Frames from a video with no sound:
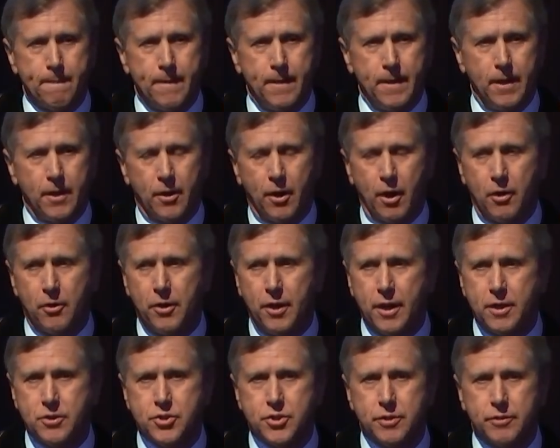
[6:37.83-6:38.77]
in our
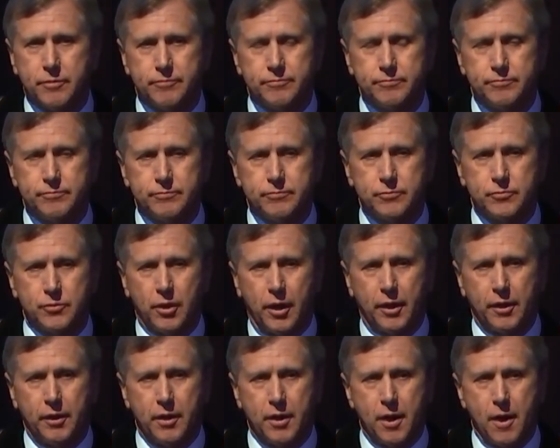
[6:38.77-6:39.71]
nation
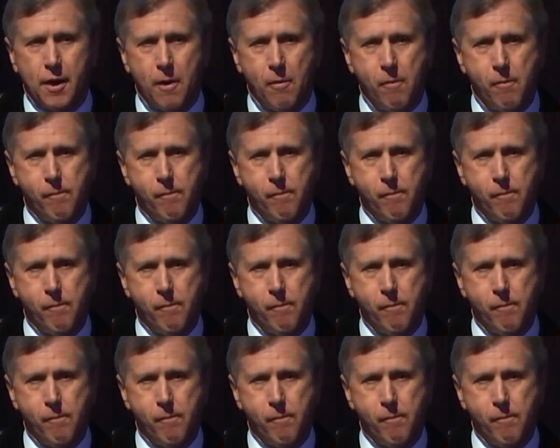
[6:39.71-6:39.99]
right now.